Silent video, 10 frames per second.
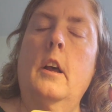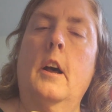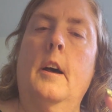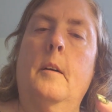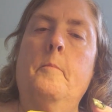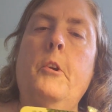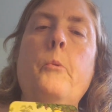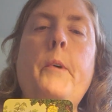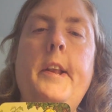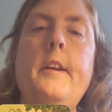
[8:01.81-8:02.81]
Um, you're
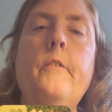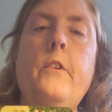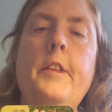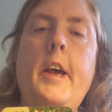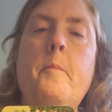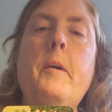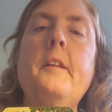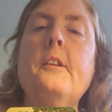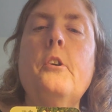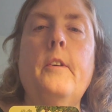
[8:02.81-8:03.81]
waiting for that
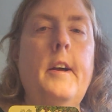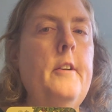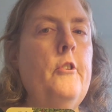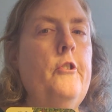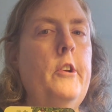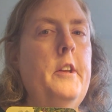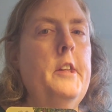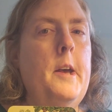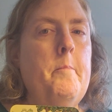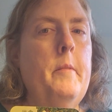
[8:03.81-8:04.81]
pentacle energy,
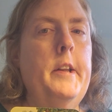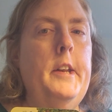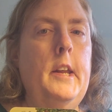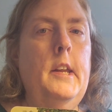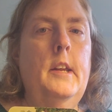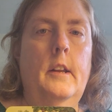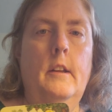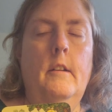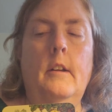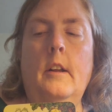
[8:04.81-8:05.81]
that money.
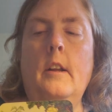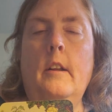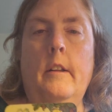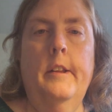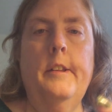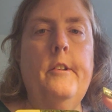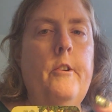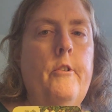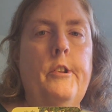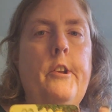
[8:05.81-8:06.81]

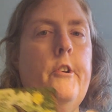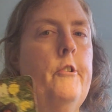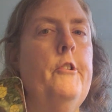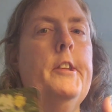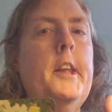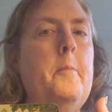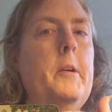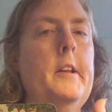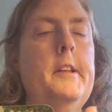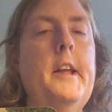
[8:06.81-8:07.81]
And you're, so you're just
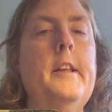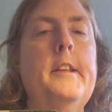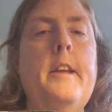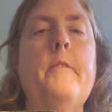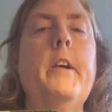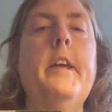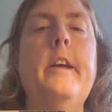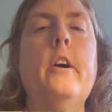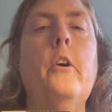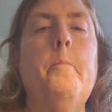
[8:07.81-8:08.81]
keeping things even
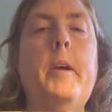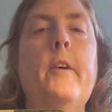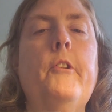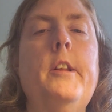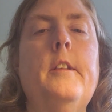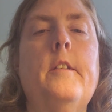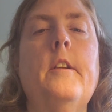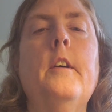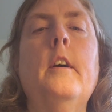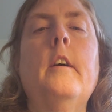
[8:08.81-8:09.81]
keel,
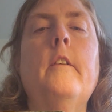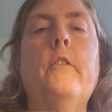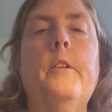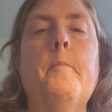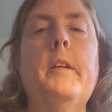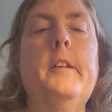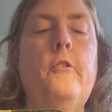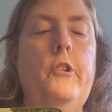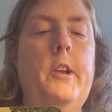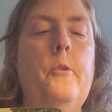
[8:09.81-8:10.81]
balanced for the month of
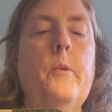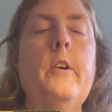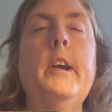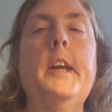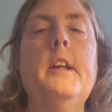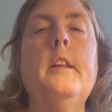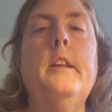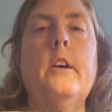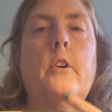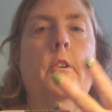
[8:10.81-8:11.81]
January
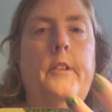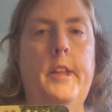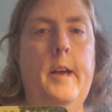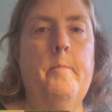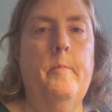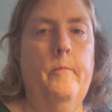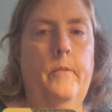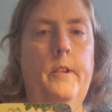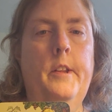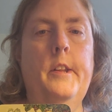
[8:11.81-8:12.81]
until that
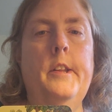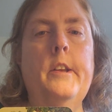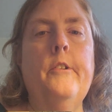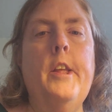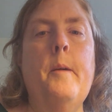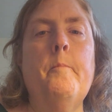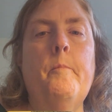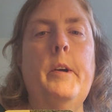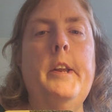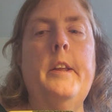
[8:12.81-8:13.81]
until that
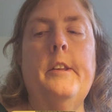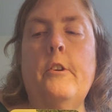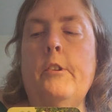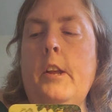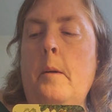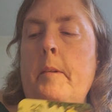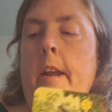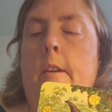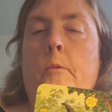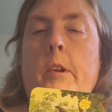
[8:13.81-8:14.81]
money starts
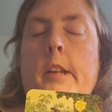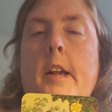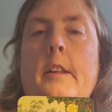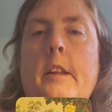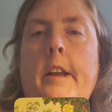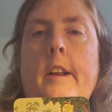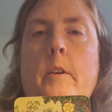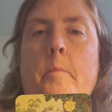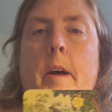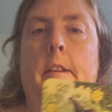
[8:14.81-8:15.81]
coming in with that Knight
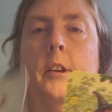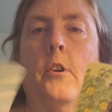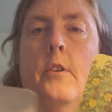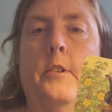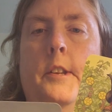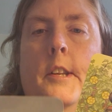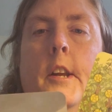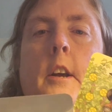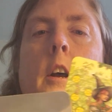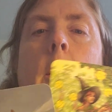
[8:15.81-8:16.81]
of Pentacles.
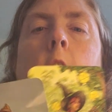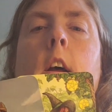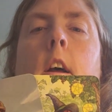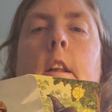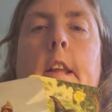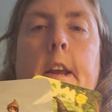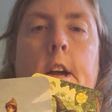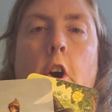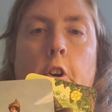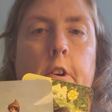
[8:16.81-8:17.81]

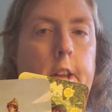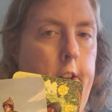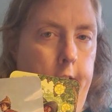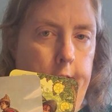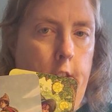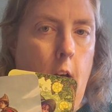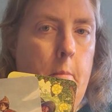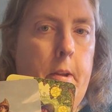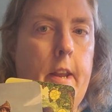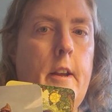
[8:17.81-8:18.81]
Take heart, it is
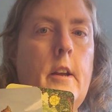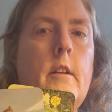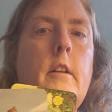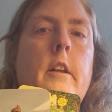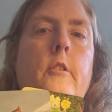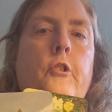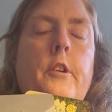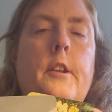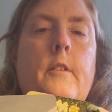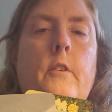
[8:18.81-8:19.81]
coming. It's
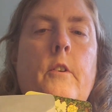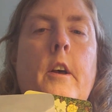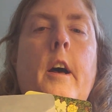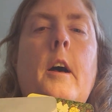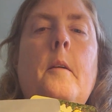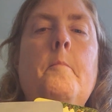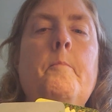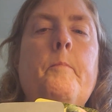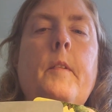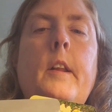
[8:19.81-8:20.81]
just,
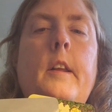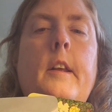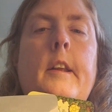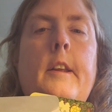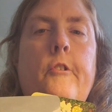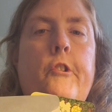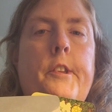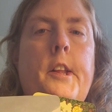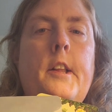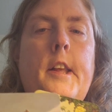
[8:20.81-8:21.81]
um, it is
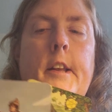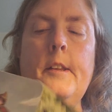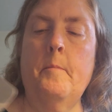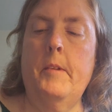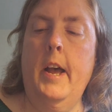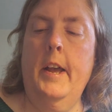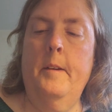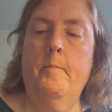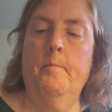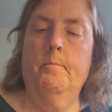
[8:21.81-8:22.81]
just going to take some
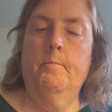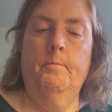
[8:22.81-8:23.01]
time.